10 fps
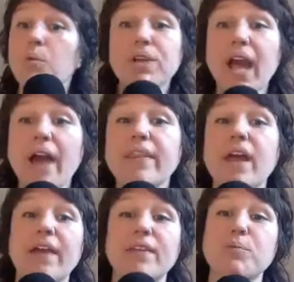Well, yeah, and
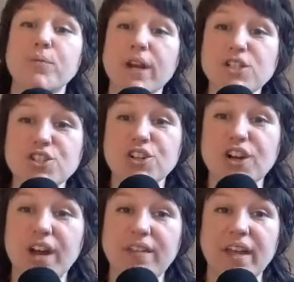the and the pressure
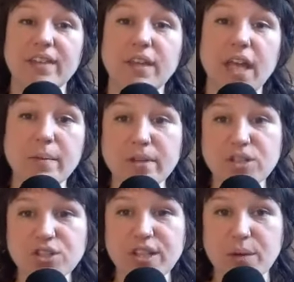and the the
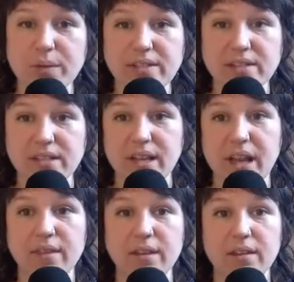images that we see
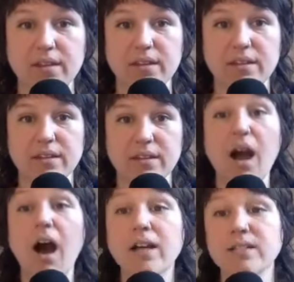and the the
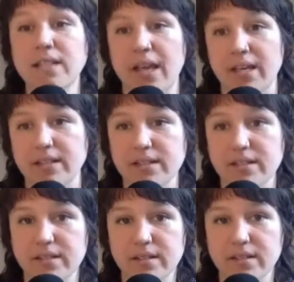content
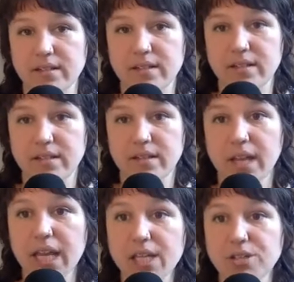
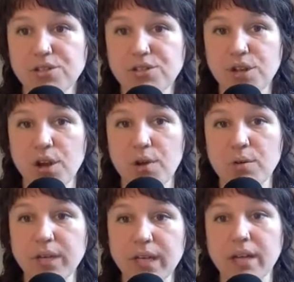is so
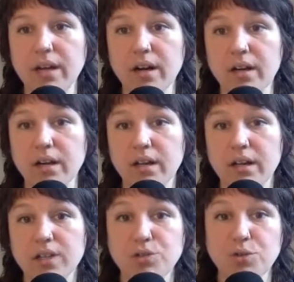geared
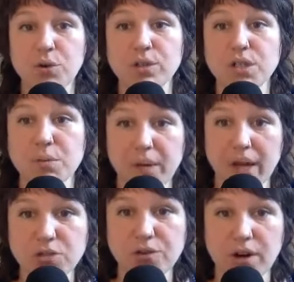towards
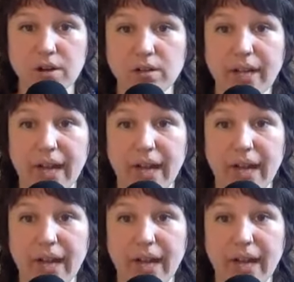patriarchal